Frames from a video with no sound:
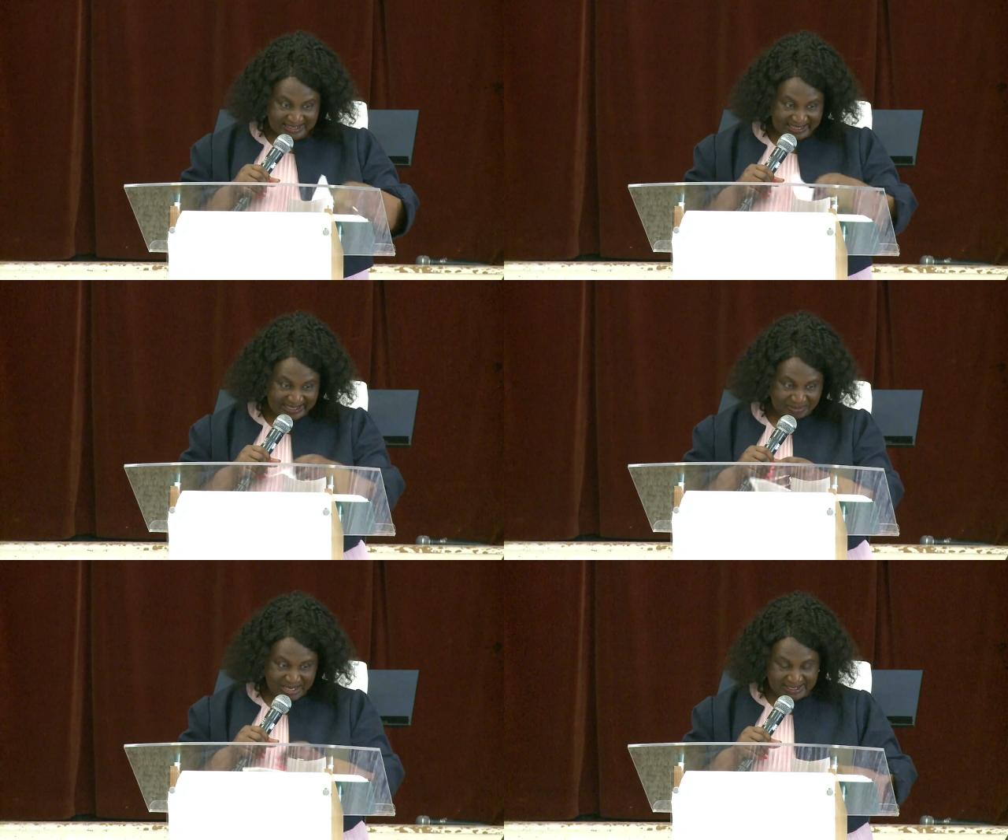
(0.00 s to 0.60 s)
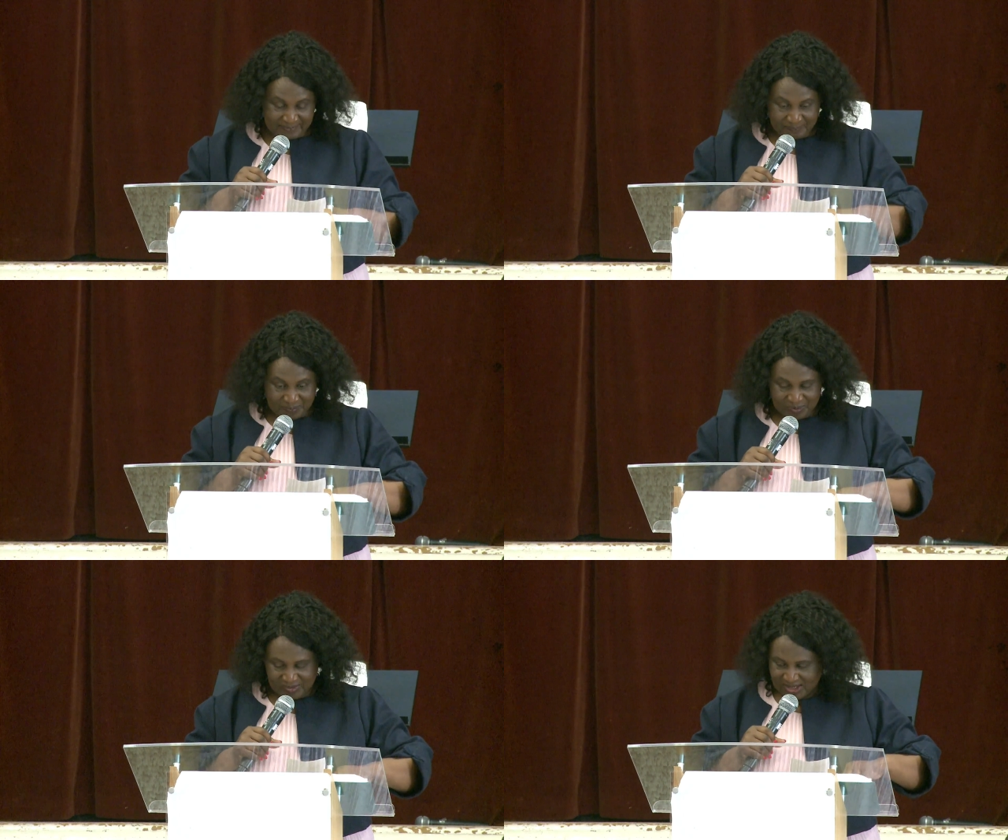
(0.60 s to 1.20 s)
Amen
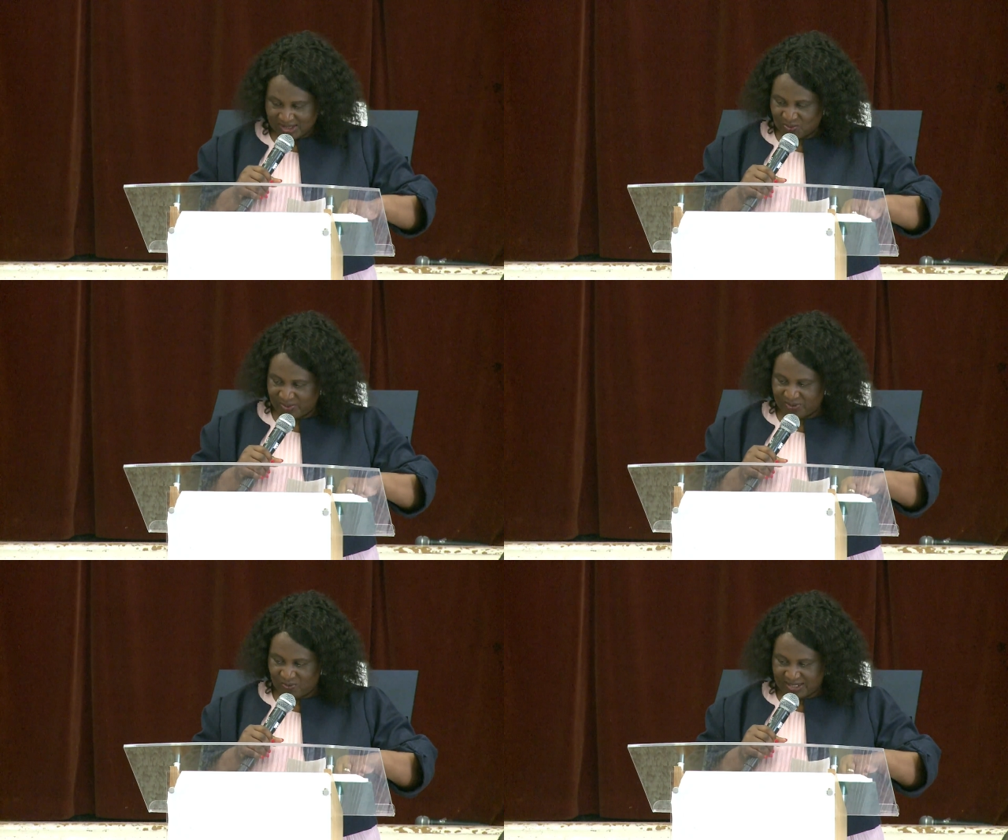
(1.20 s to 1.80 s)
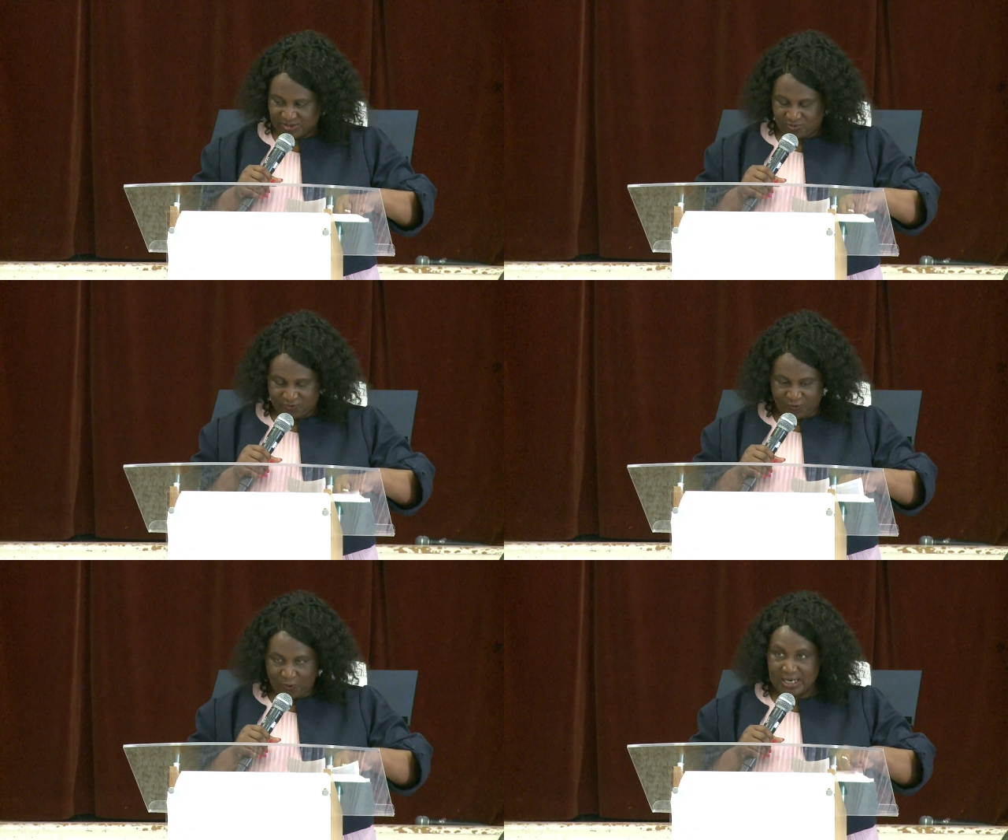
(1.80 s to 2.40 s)
we want to
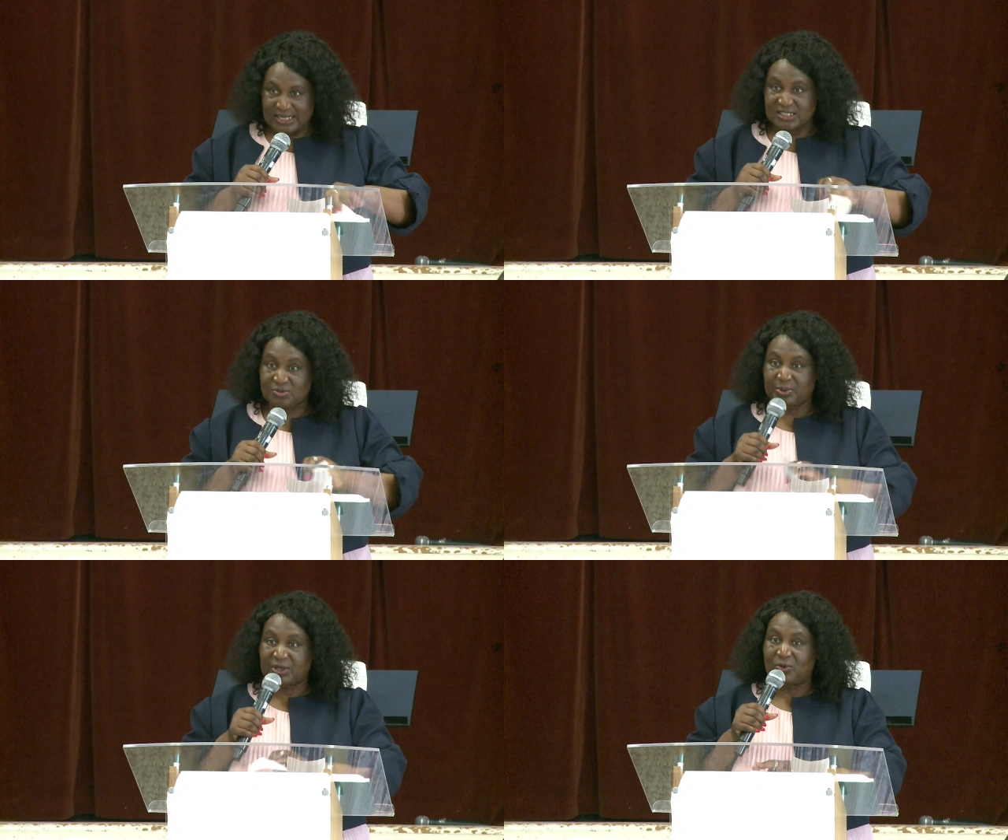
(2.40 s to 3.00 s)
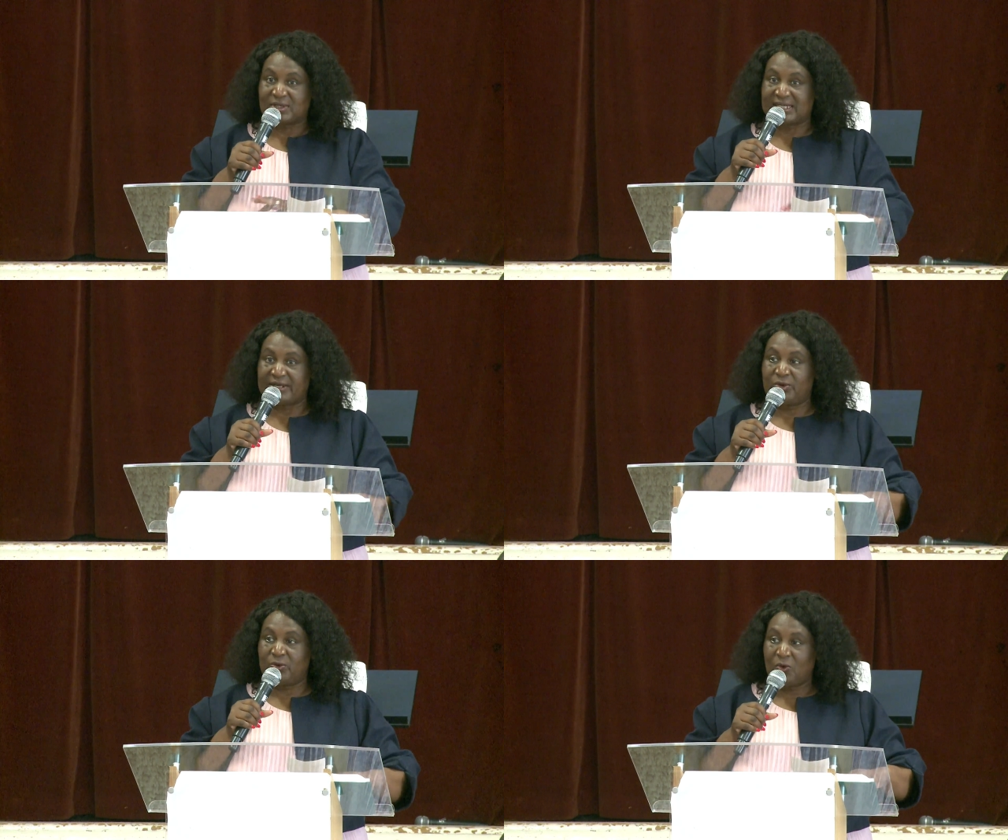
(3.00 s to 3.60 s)
focus because
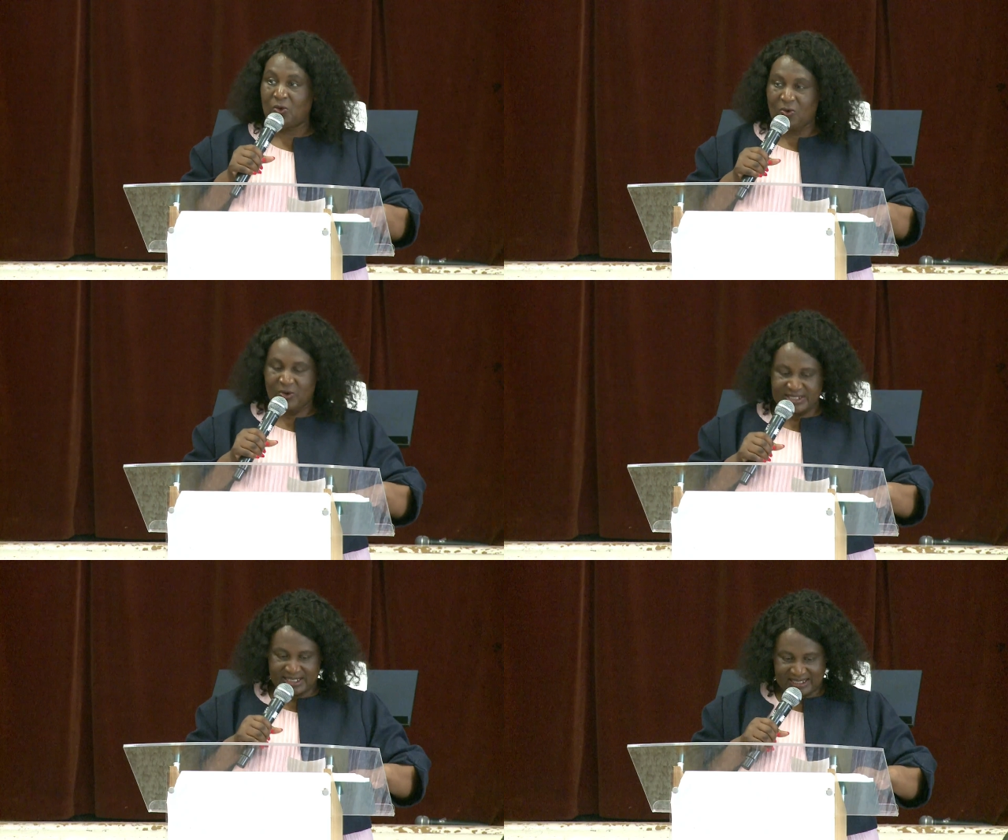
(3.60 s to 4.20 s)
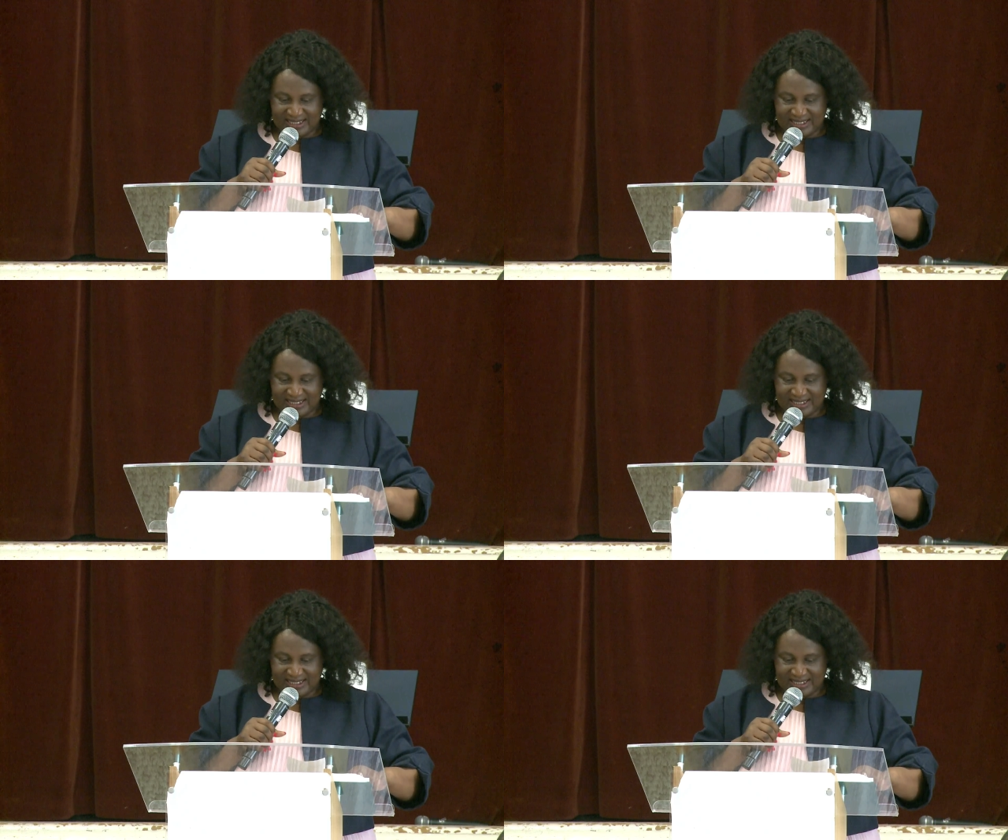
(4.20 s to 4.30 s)
the Lord